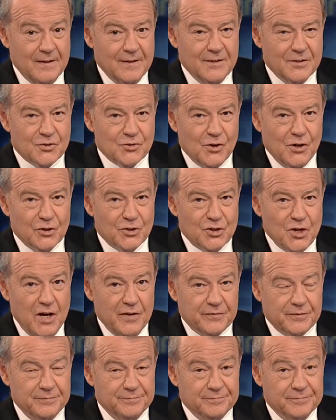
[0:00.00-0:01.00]
Strong
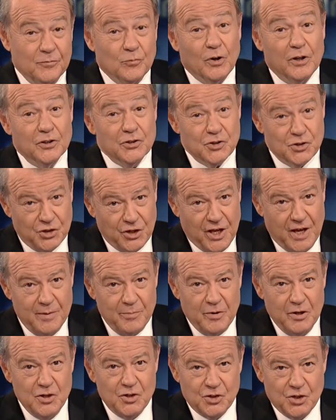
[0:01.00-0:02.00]
stuff. Well,
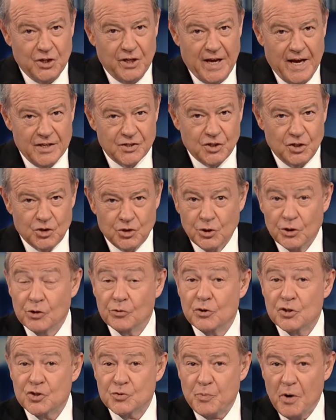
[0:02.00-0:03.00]
CNBC has issued a
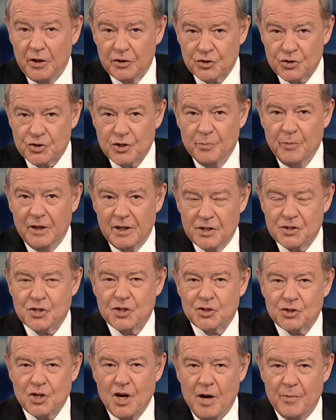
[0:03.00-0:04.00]
response to
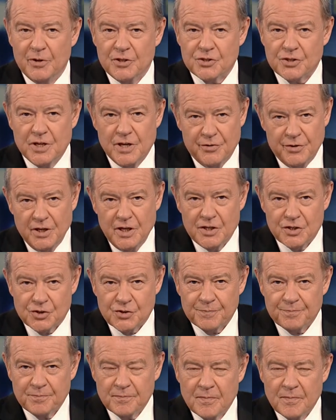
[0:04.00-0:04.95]
Melissa's comments. Here it is.